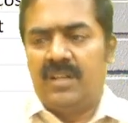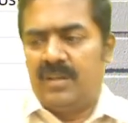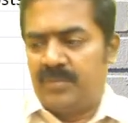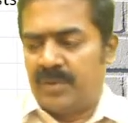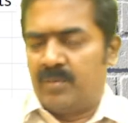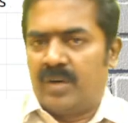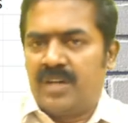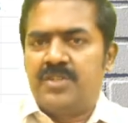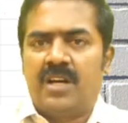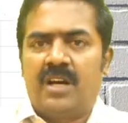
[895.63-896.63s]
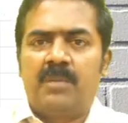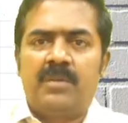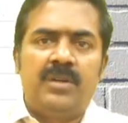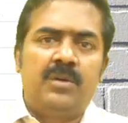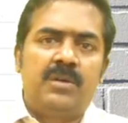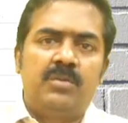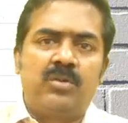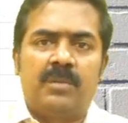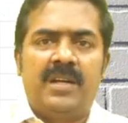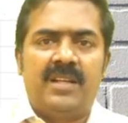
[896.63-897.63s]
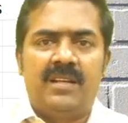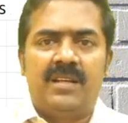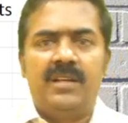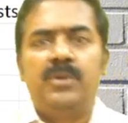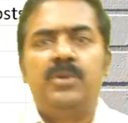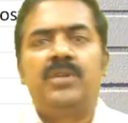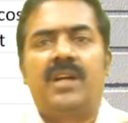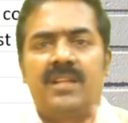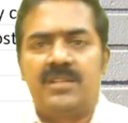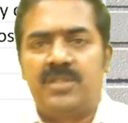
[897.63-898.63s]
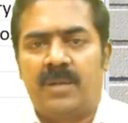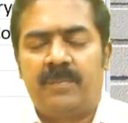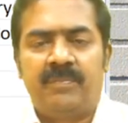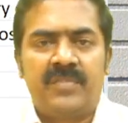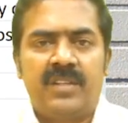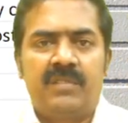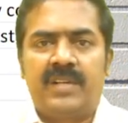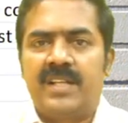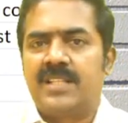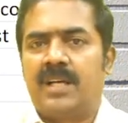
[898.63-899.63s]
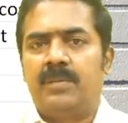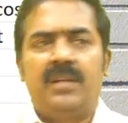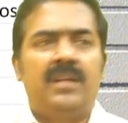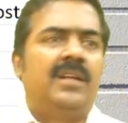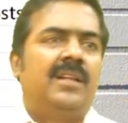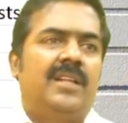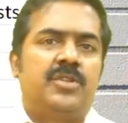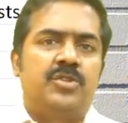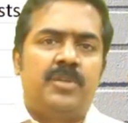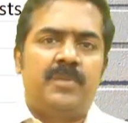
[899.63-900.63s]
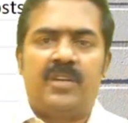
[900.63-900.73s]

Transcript: from one job, you remove the material, you do the another job. For example, let's assume in a